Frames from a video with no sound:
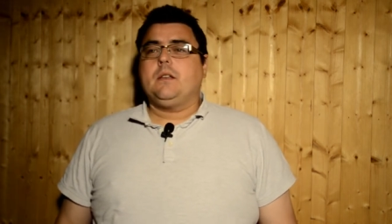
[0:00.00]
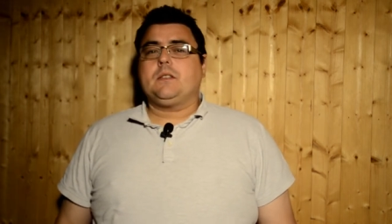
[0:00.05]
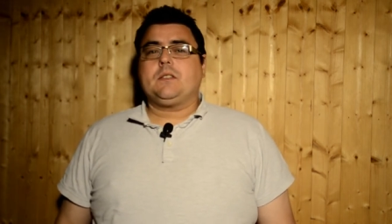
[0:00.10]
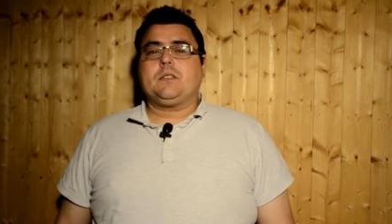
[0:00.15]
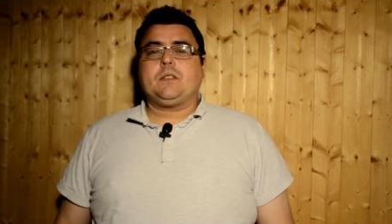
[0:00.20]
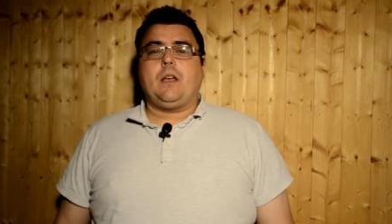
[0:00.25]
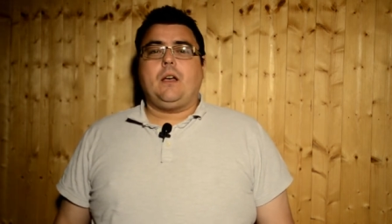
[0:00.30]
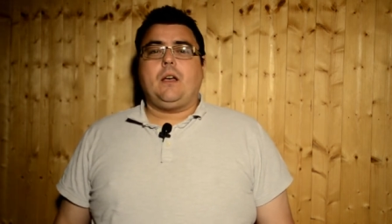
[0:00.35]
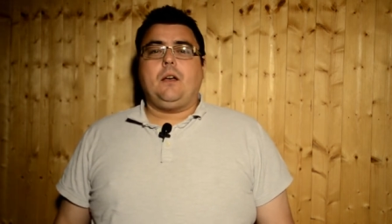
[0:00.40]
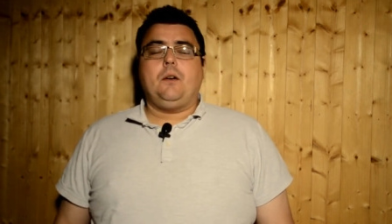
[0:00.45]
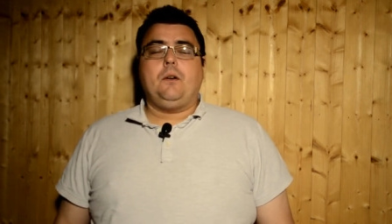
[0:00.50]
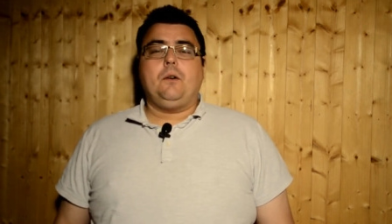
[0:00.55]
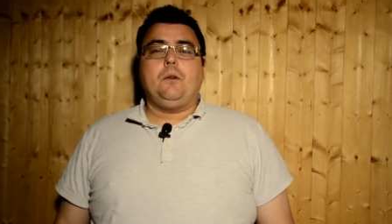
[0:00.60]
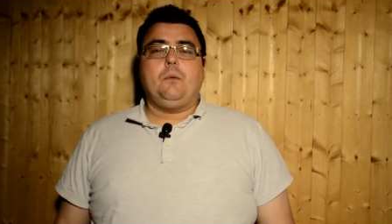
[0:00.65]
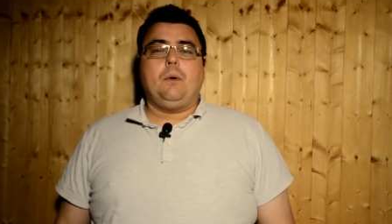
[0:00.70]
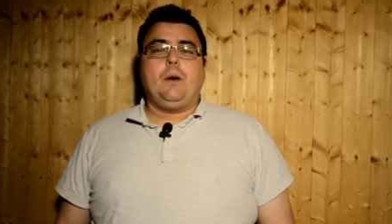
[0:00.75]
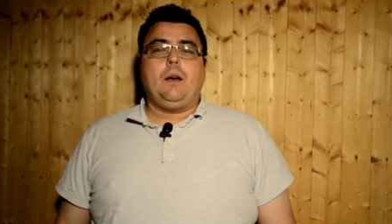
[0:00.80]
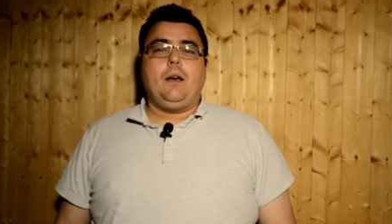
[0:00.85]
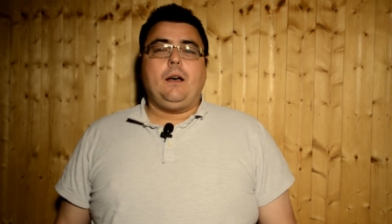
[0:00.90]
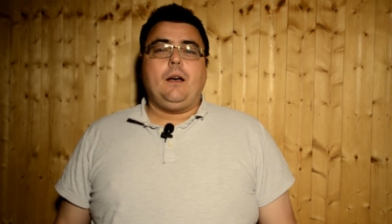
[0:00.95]

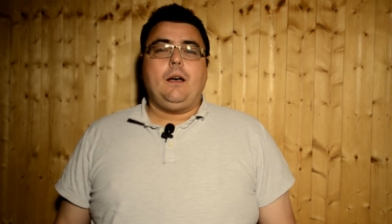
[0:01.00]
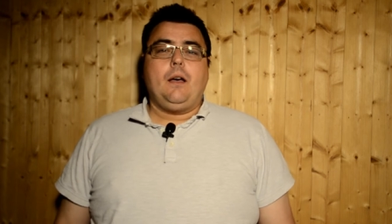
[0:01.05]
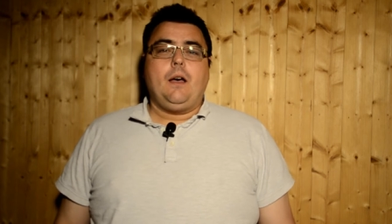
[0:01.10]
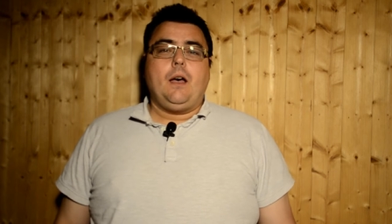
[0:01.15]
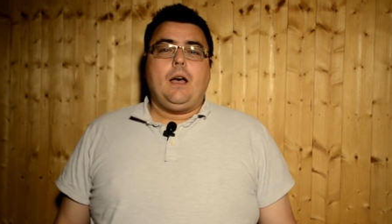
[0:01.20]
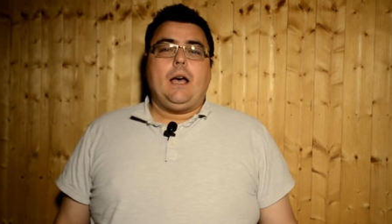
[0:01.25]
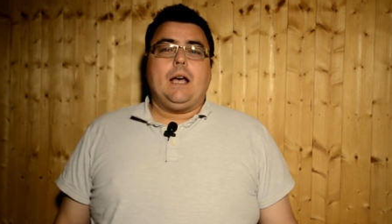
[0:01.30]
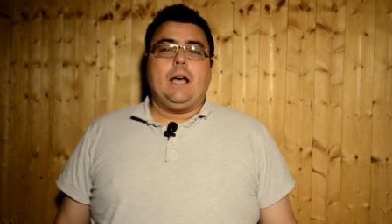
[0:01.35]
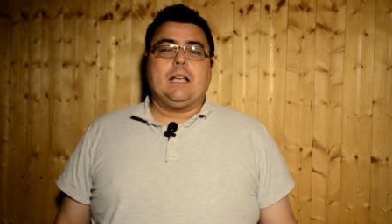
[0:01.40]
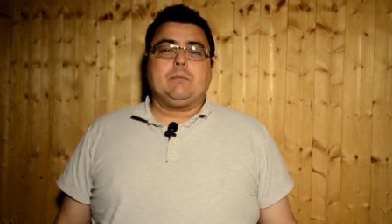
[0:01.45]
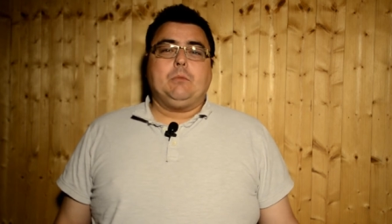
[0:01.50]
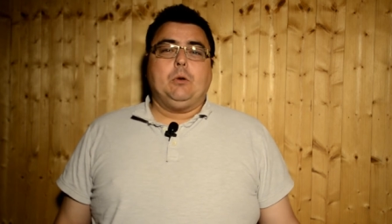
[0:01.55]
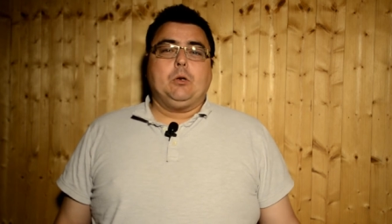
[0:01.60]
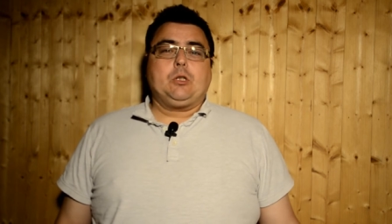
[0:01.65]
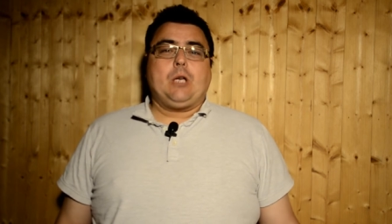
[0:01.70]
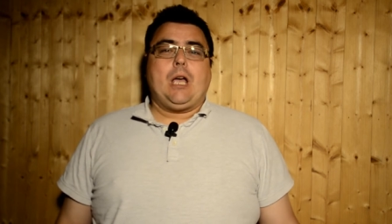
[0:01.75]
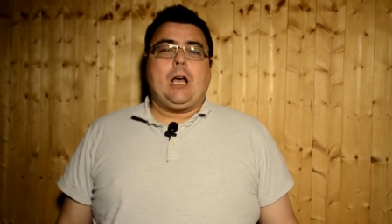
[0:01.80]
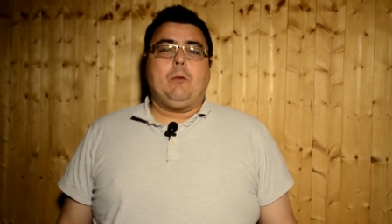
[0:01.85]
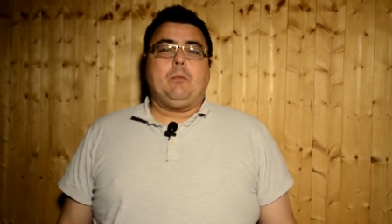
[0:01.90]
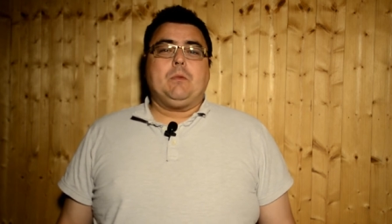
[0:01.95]
so uh, as
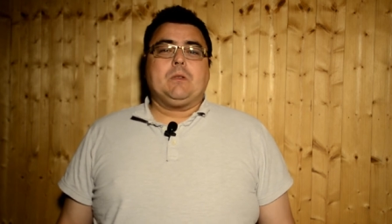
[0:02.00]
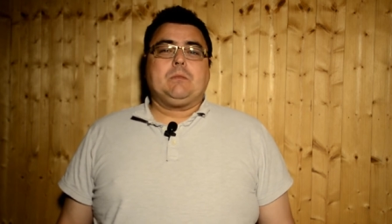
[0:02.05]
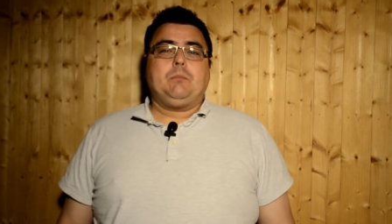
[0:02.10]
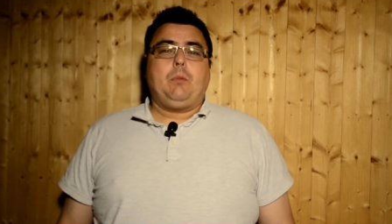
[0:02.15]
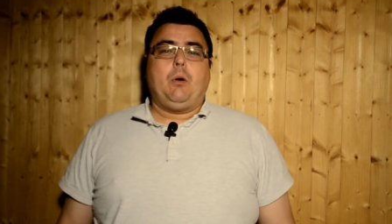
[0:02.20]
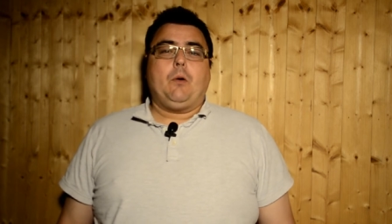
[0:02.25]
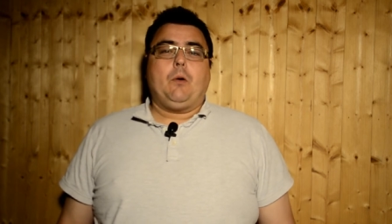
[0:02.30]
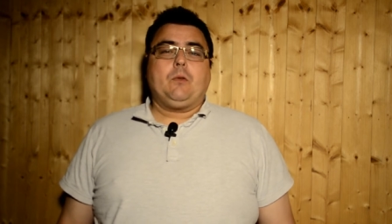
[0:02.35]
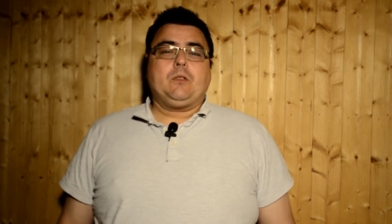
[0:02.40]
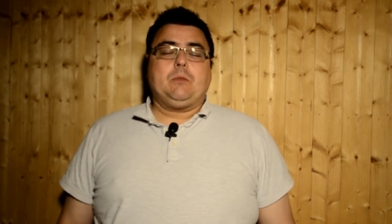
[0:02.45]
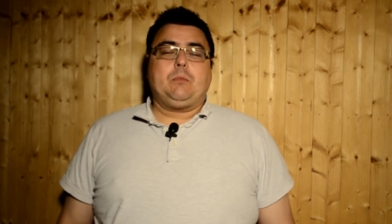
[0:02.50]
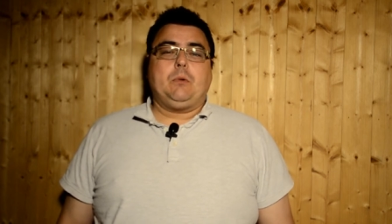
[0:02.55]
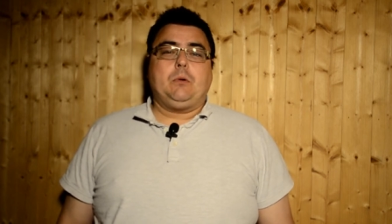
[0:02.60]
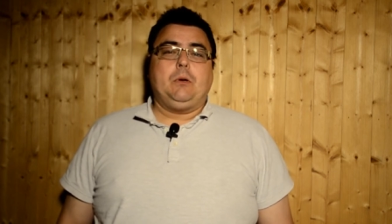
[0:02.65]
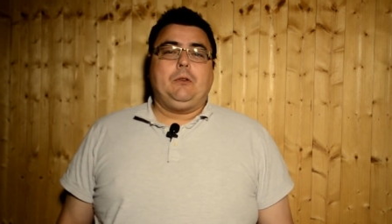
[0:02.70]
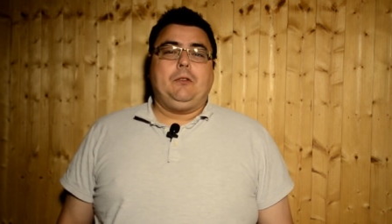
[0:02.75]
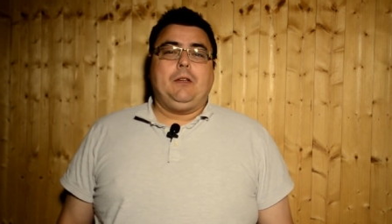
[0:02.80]
much help as possible.